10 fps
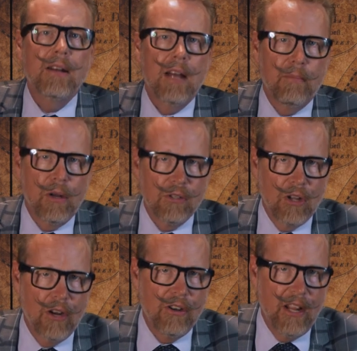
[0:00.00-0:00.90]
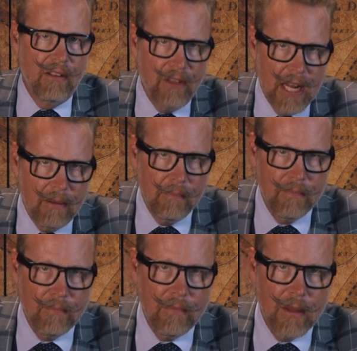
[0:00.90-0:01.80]
timeghost.tv
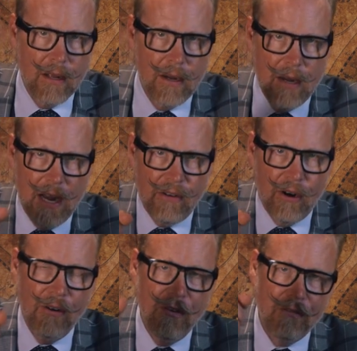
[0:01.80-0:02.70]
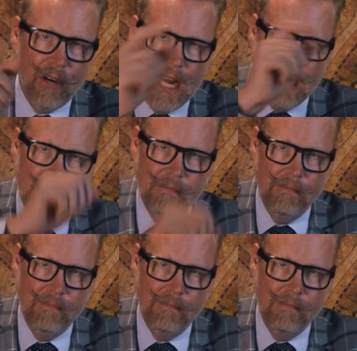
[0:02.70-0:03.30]
never forget.